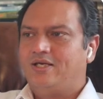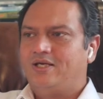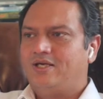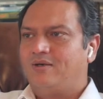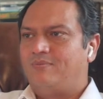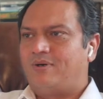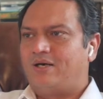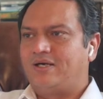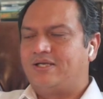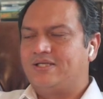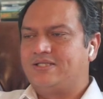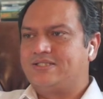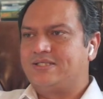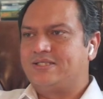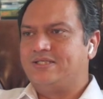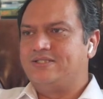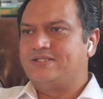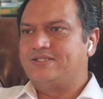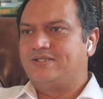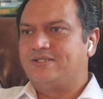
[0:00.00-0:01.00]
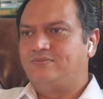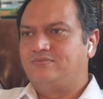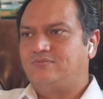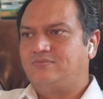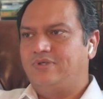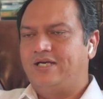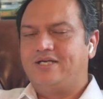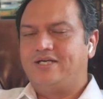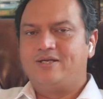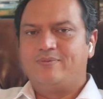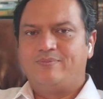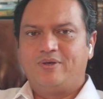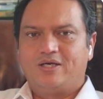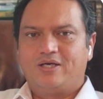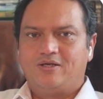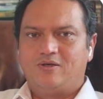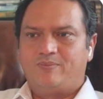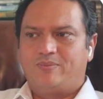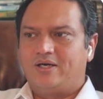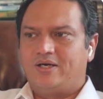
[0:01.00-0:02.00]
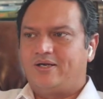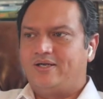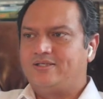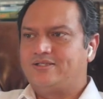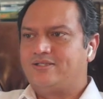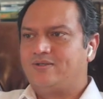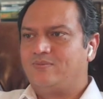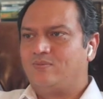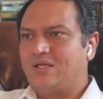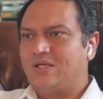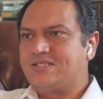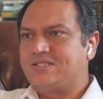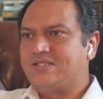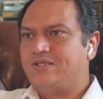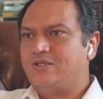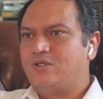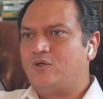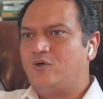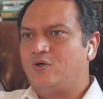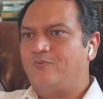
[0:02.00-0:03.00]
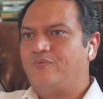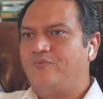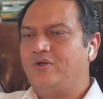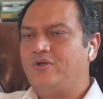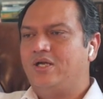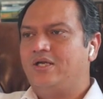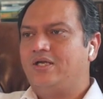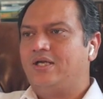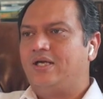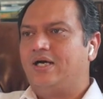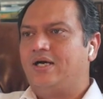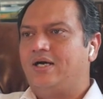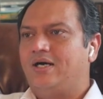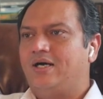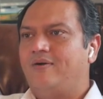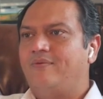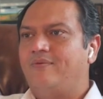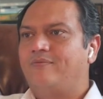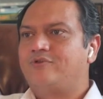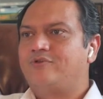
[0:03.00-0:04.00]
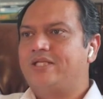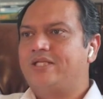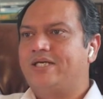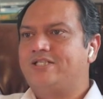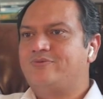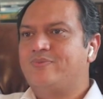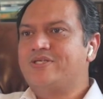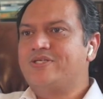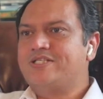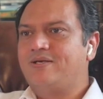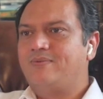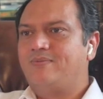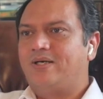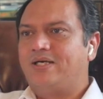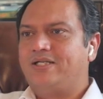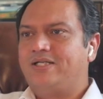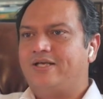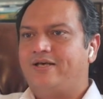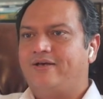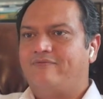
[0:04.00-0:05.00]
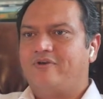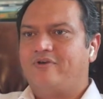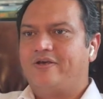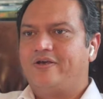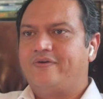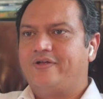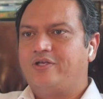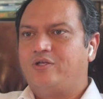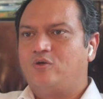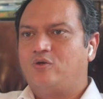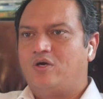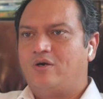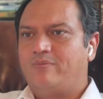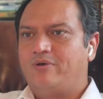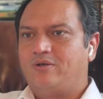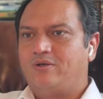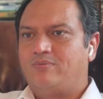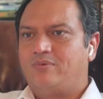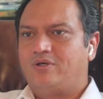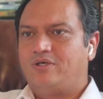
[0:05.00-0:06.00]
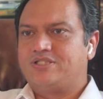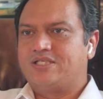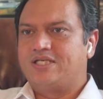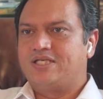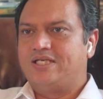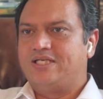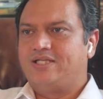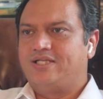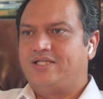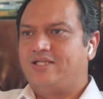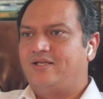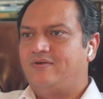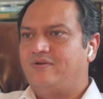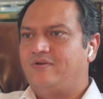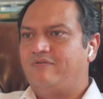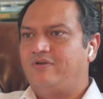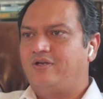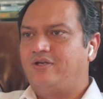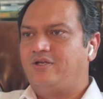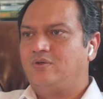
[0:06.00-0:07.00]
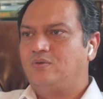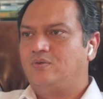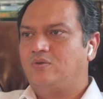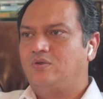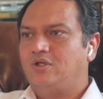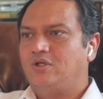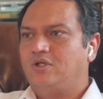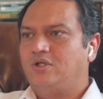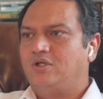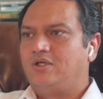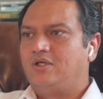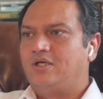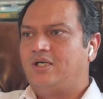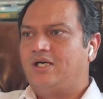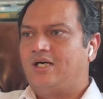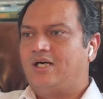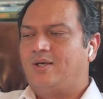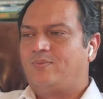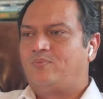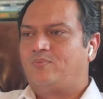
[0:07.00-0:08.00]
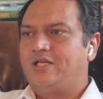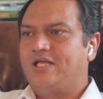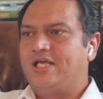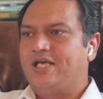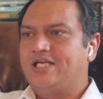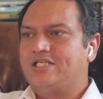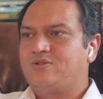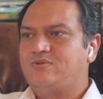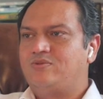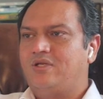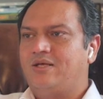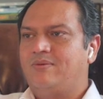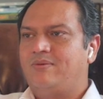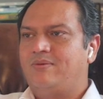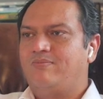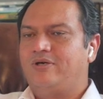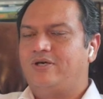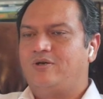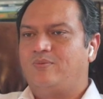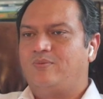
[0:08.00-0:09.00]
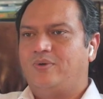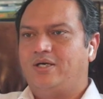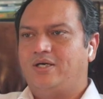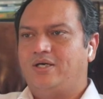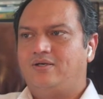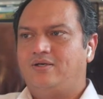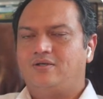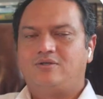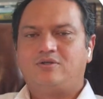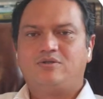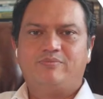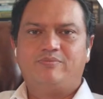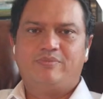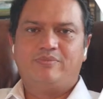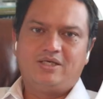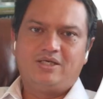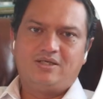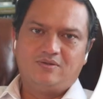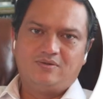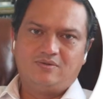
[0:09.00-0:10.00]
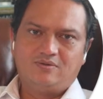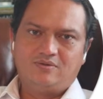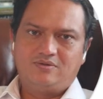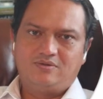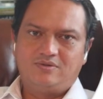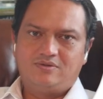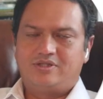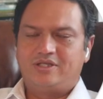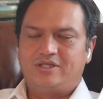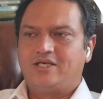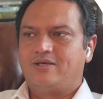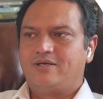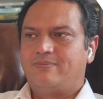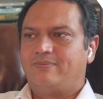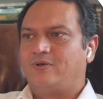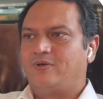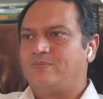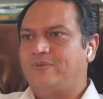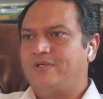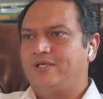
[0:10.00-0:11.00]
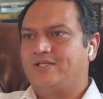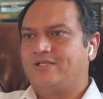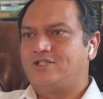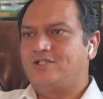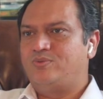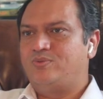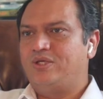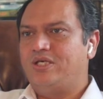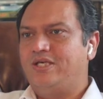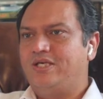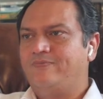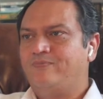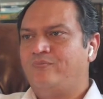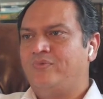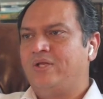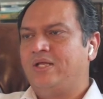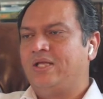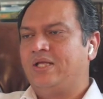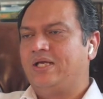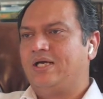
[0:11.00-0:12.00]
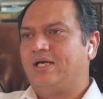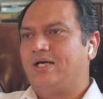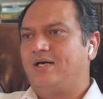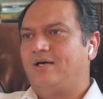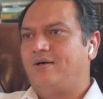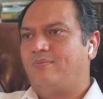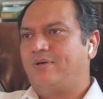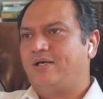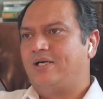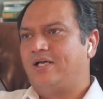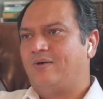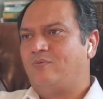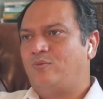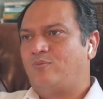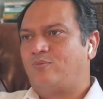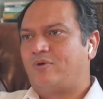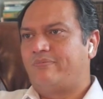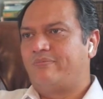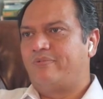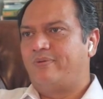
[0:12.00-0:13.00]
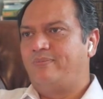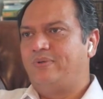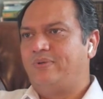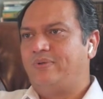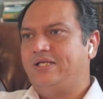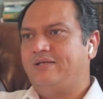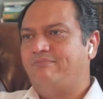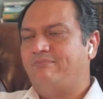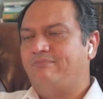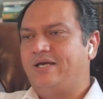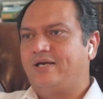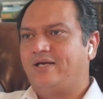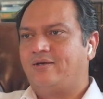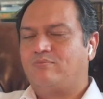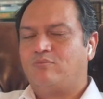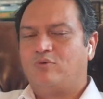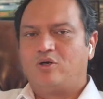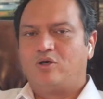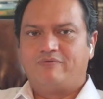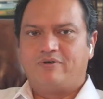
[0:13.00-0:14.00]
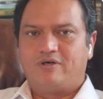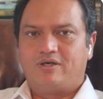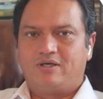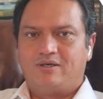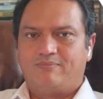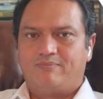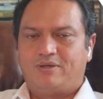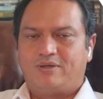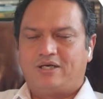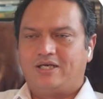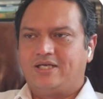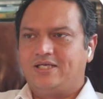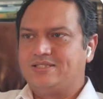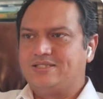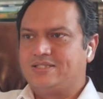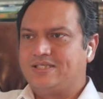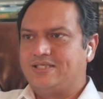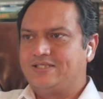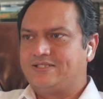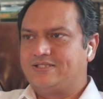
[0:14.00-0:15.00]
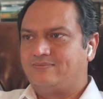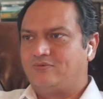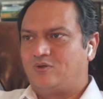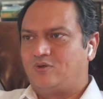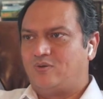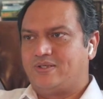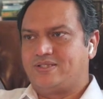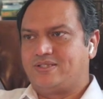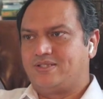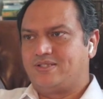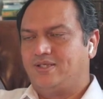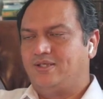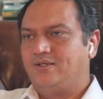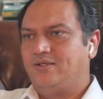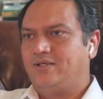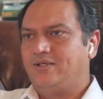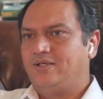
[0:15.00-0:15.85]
Parkinsonism, atypical or Parkinson plus syndrome. So that is missing, but they have given you hummingbird sign and they've given you upward gaze impairment to make you think about PSP. But I will probably make it more of a Parkinsonism question